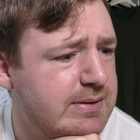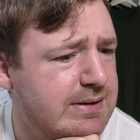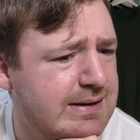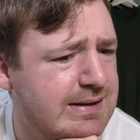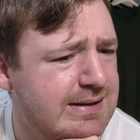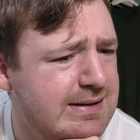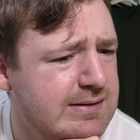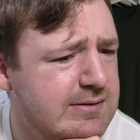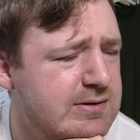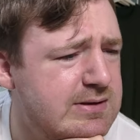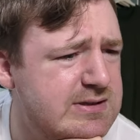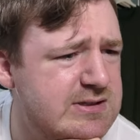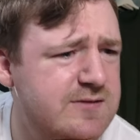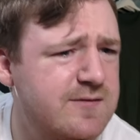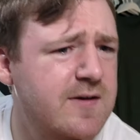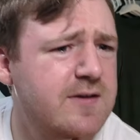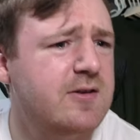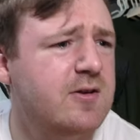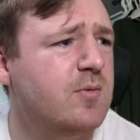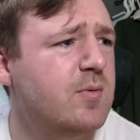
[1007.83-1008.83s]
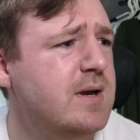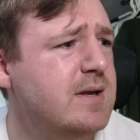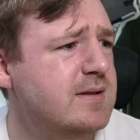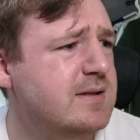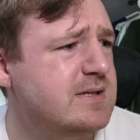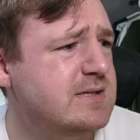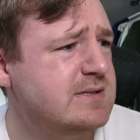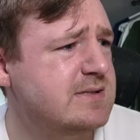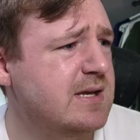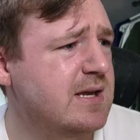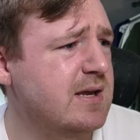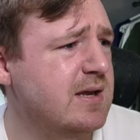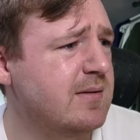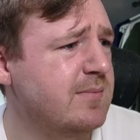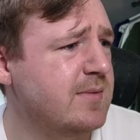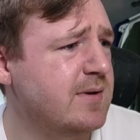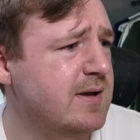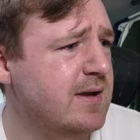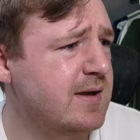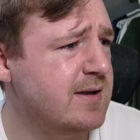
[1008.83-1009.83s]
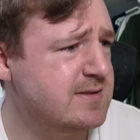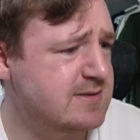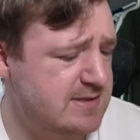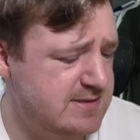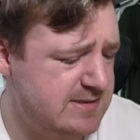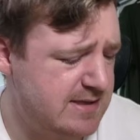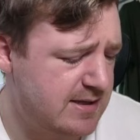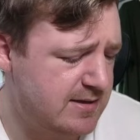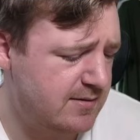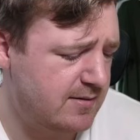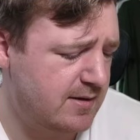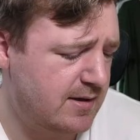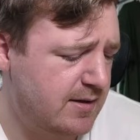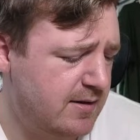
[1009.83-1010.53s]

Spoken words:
And is featherweight the same as, is that